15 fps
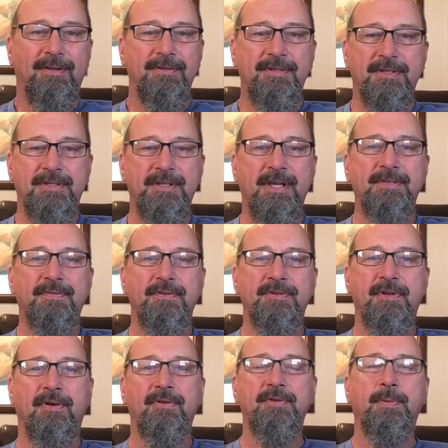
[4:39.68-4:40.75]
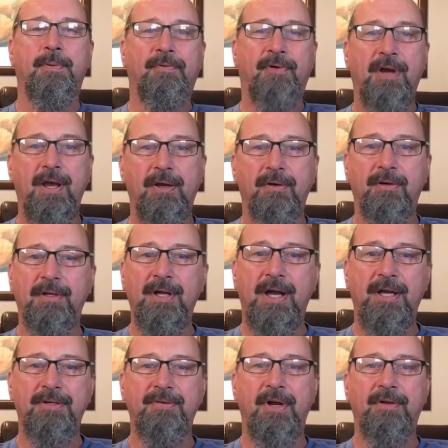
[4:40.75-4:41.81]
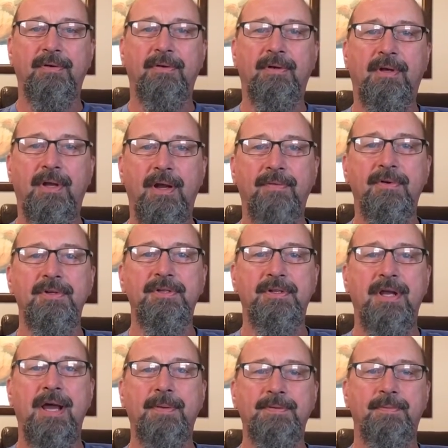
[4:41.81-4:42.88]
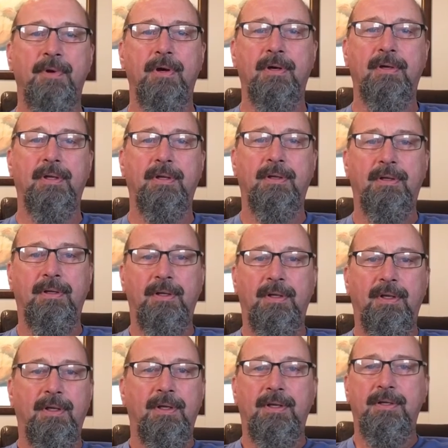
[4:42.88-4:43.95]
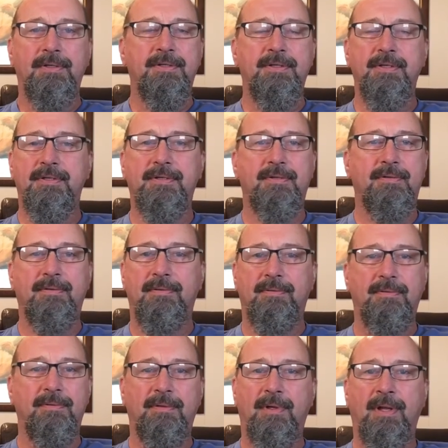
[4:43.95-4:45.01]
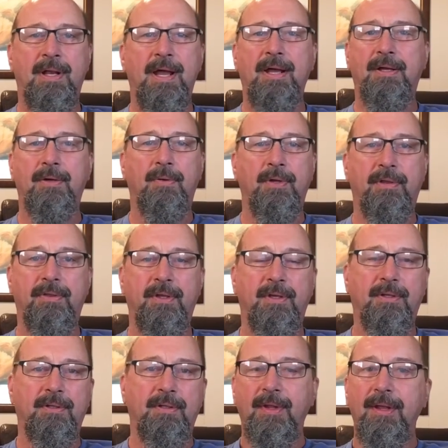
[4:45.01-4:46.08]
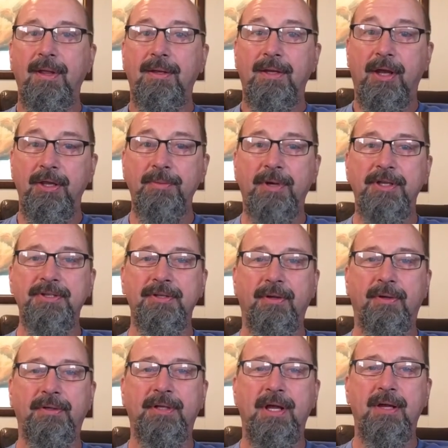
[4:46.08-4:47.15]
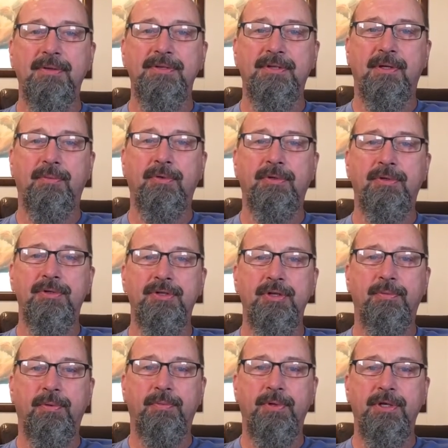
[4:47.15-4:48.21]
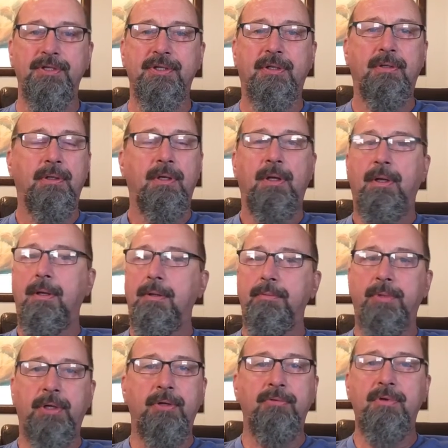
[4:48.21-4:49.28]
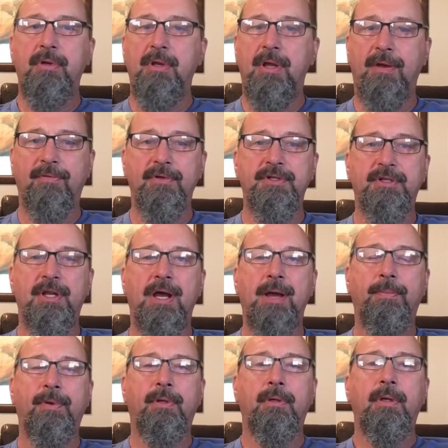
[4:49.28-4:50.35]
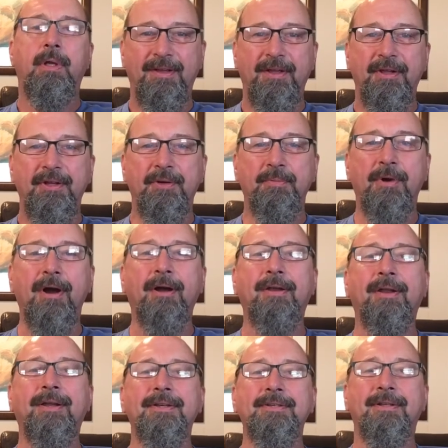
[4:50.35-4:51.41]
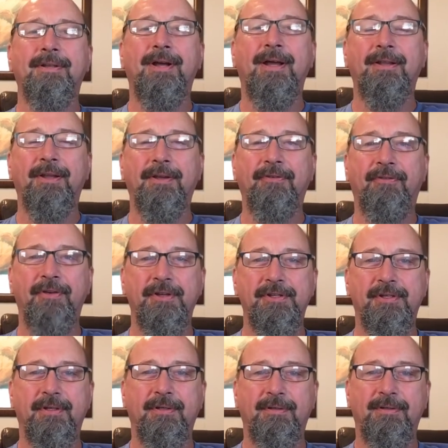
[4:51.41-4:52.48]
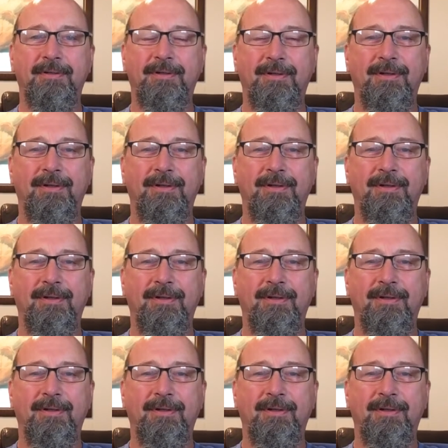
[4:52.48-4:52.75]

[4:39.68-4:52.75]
The successful service provider or contractor never stops marketing. It's just an ongoing thing. Now, you might slow it down some when you're super busy, but you never stop it. Your marketing is a lot like fishing.